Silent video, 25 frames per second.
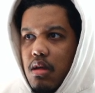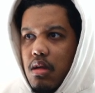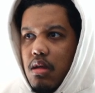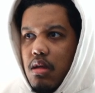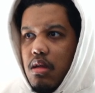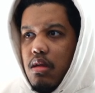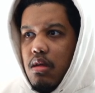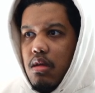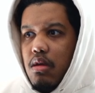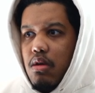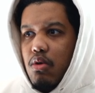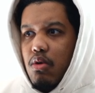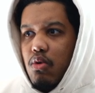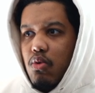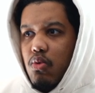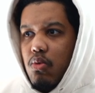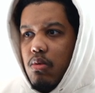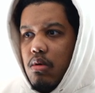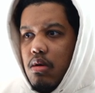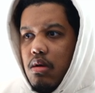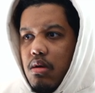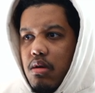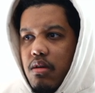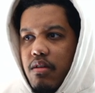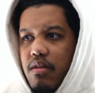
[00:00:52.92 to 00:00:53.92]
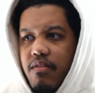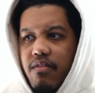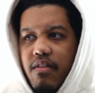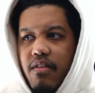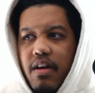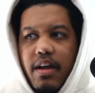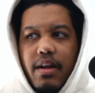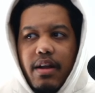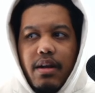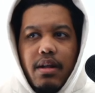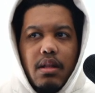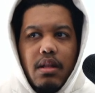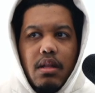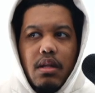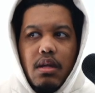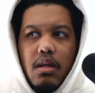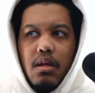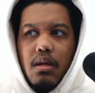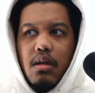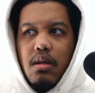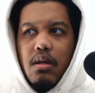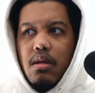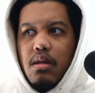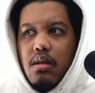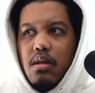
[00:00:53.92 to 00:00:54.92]
Thank you.
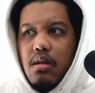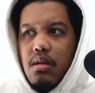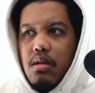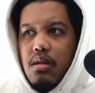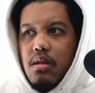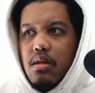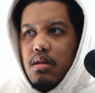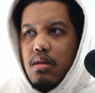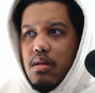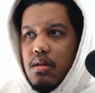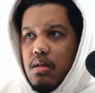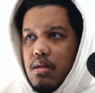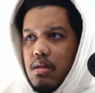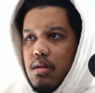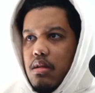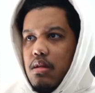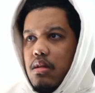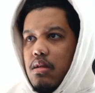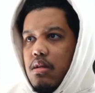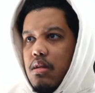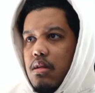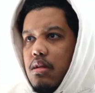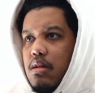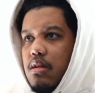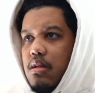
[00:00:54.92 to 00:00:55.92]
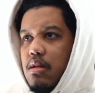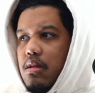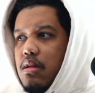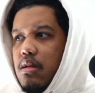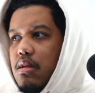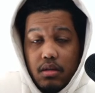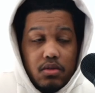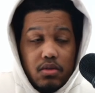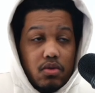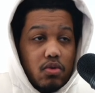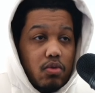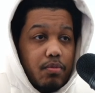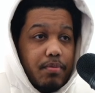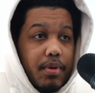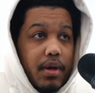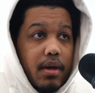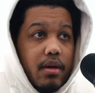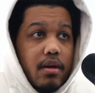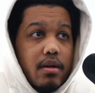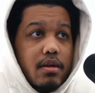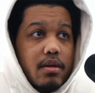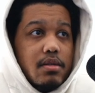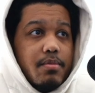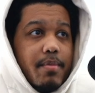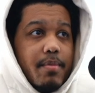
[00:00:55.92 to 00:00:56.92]
Finally. Two
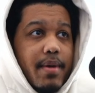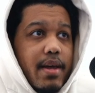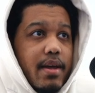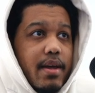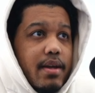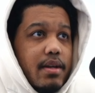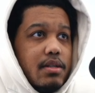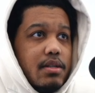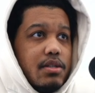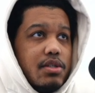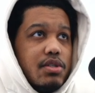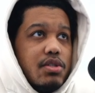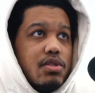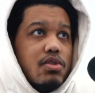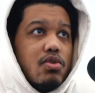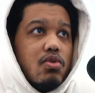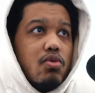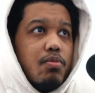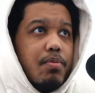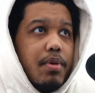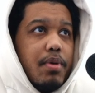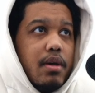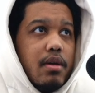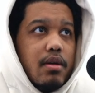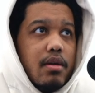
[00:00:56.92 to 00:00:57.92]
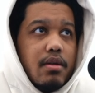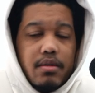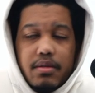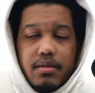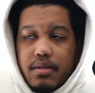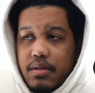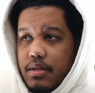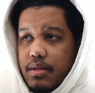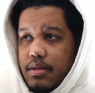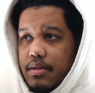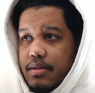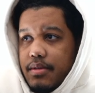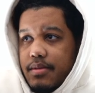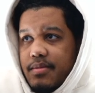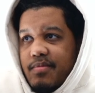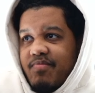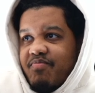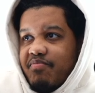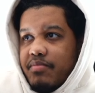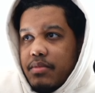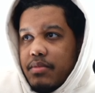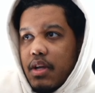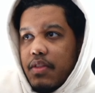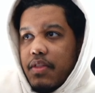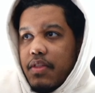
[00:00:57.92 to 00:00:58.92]
pairs, man. Just two pairs.
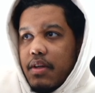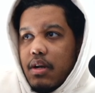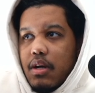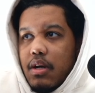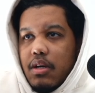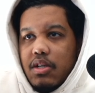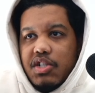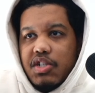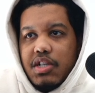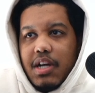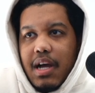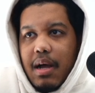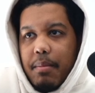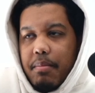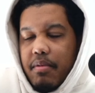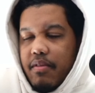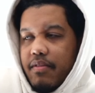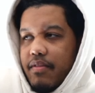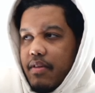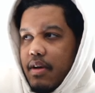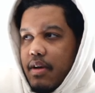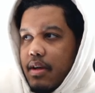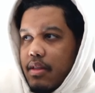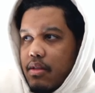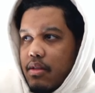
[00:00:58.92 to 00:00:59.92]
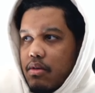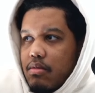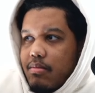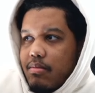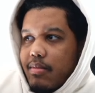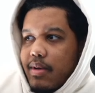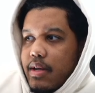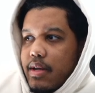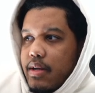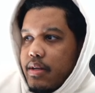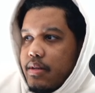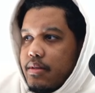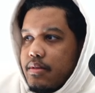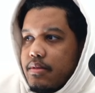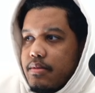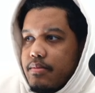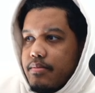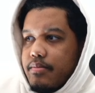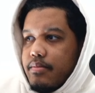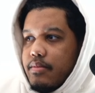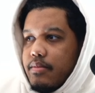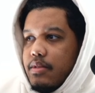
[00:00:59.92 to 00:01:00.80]
Nothing on Shopify, though, man.